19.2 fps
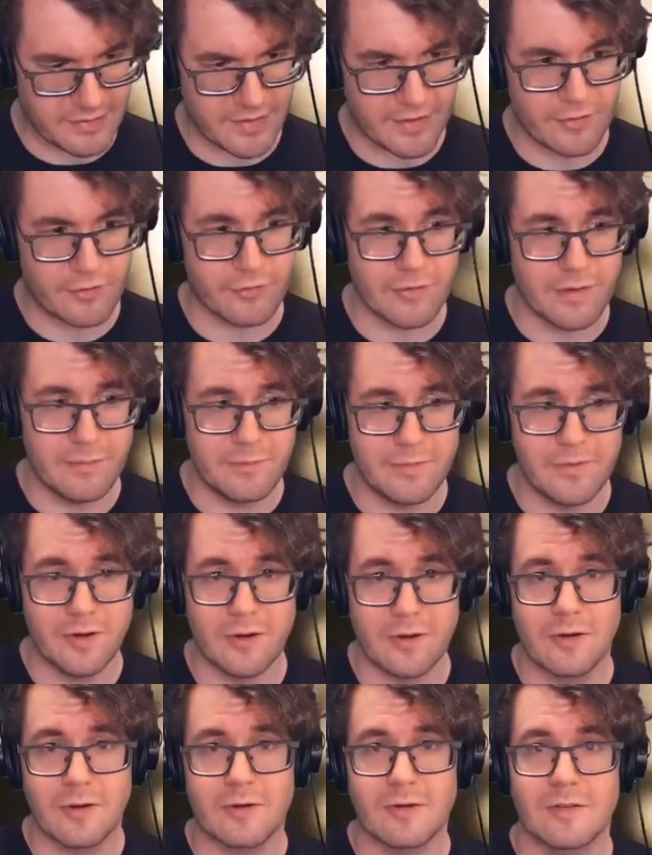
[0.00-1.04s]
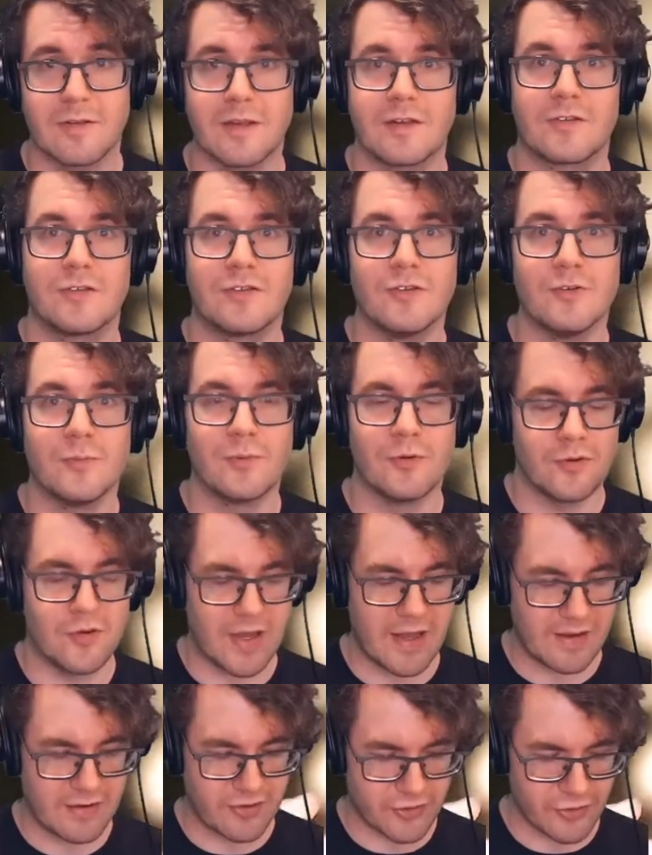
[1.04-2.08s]
like grim dark, like super
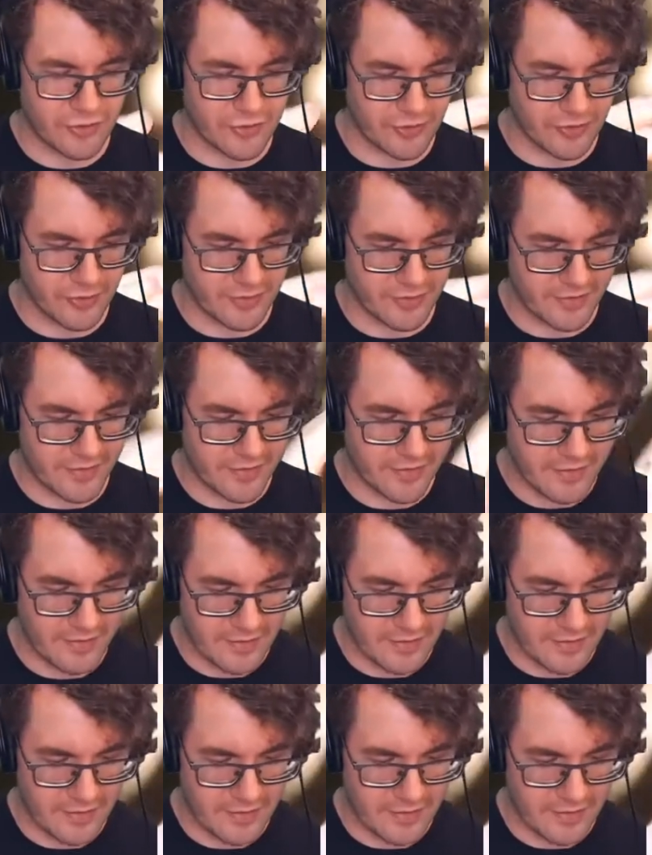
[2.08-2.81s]
textured,